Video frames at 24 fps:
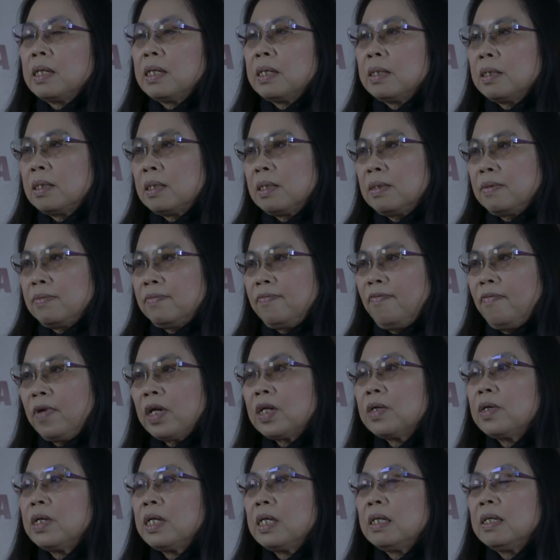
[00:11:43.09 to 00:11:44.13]
is
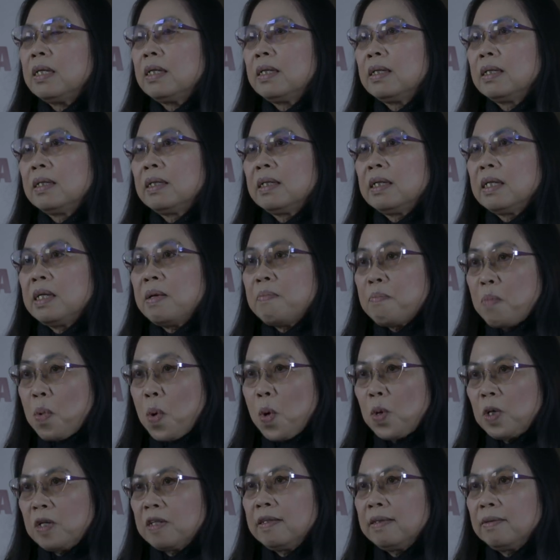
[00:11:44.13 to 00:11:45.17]
very
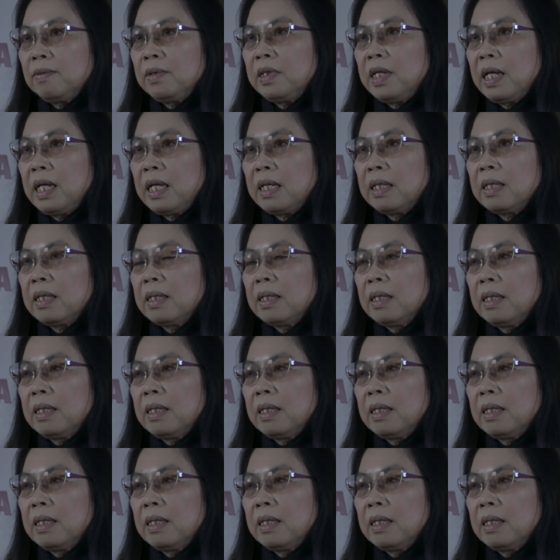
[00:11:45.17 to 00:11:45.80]
important today.